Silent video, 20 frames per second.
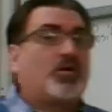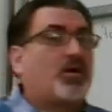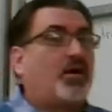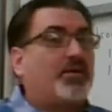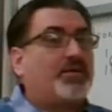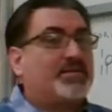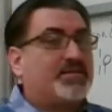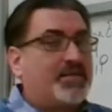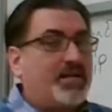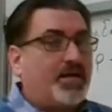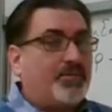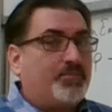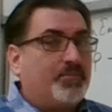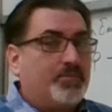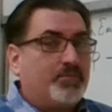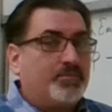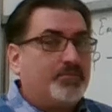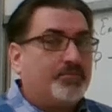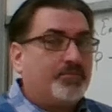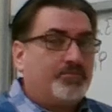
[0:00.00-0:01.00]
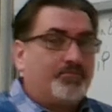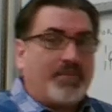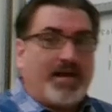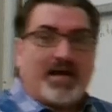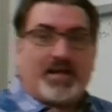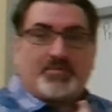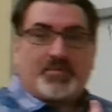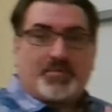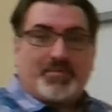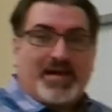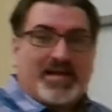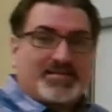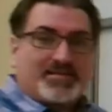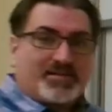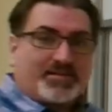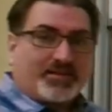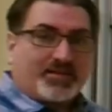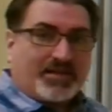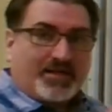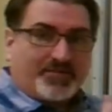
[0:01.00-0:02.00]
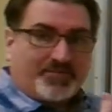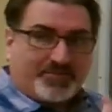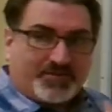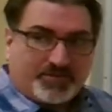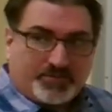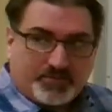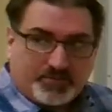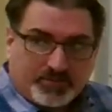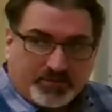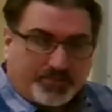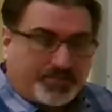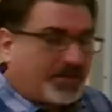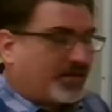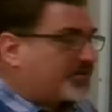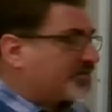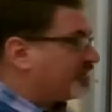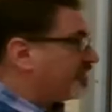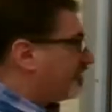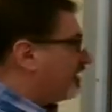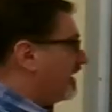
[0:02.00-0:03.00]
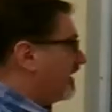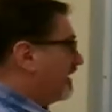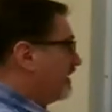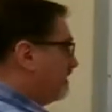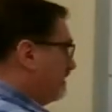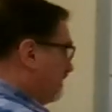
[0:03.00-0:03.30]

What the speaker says: all the same. Add the masses on the left, compared to the right,